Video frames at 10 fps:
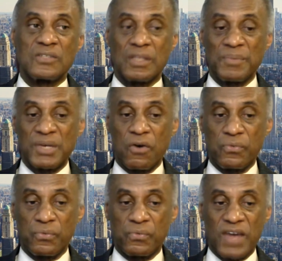So let me
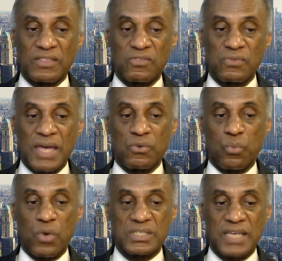go right through that
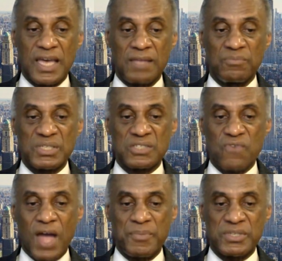once again.
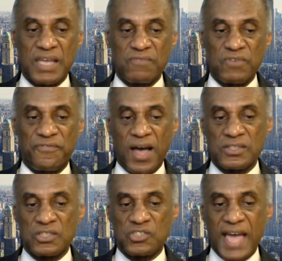Mr. Roberts, Henry
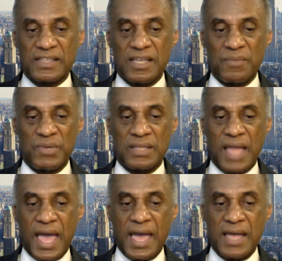Fonda, Jack
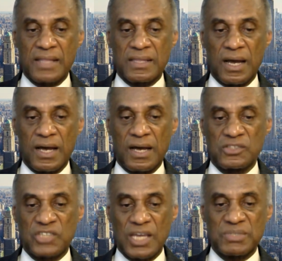Lemmon, and
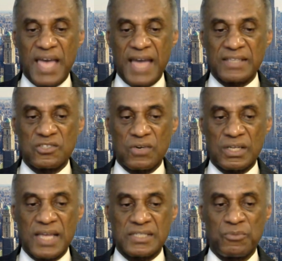James Cagney,
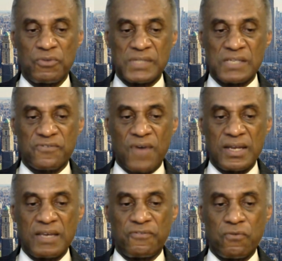Turner Classic Movie is
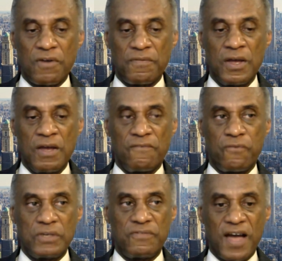Friday at
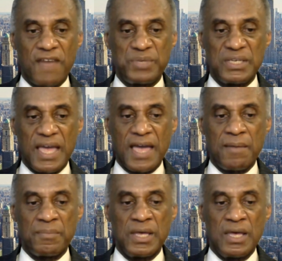4:45
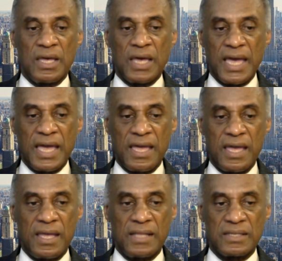p.m.
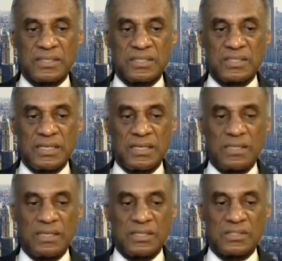And let's see,
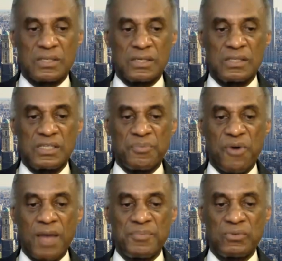there's the
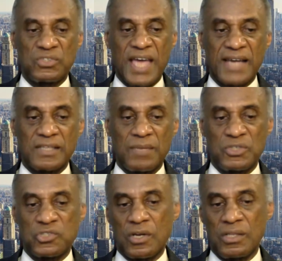Apartment with Jack
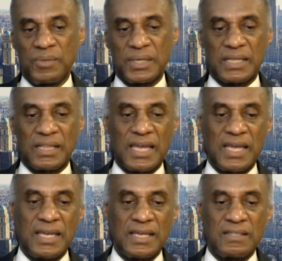Lemmon, Shirley
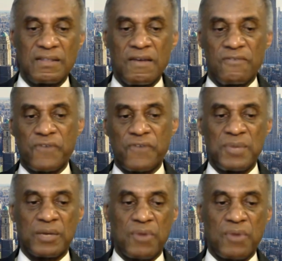MacLaine, Fred
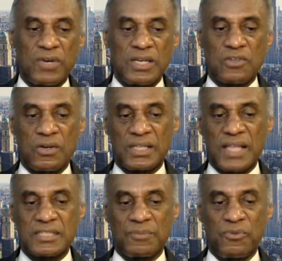McMurray, Turner
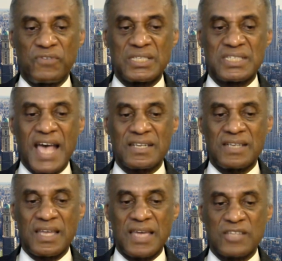Classic Movie
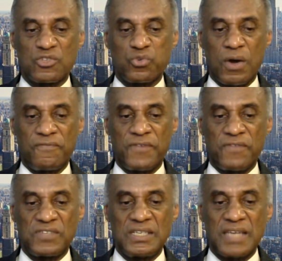Saturday at
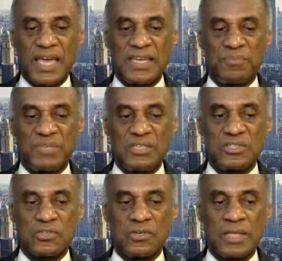12:15 a.m.
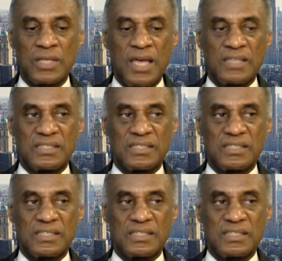Eastern.